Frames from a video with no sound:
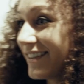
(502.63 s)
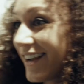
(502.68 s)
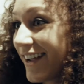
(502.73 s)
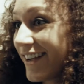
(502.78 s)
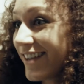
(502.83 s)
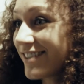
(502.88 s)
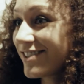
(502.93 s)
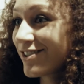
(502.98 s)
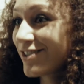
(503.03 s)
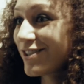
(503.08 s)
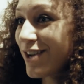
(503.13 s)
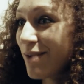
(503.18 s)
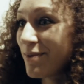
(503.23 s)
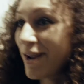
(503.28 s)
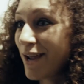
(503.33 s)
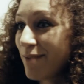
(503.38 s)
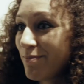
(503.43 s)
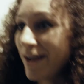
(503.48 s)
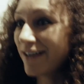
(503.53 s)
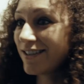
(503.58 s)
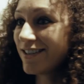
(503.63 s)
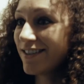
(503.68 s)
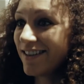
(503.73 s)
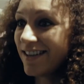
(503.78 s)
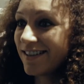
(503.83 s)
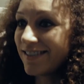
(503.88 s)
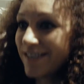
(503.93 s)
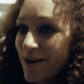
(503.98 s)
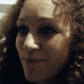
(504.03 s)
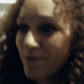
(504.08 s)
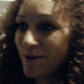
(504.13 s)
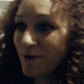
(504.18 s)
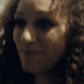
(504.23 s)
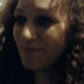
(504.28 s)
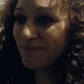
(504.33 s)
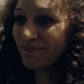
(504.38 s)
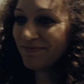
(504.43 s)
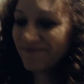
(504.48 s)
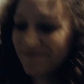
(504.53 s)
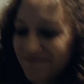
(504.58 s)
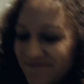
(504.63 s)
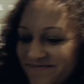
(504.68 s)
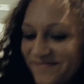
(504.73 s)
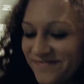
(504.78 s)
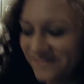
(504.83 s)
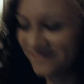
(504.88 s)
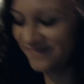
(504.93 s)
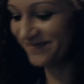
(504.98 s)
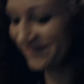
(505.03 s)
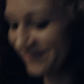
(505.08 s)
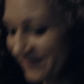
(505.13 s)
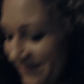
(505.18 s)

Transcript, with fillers: I guess it's time to head back to the exam room. All right.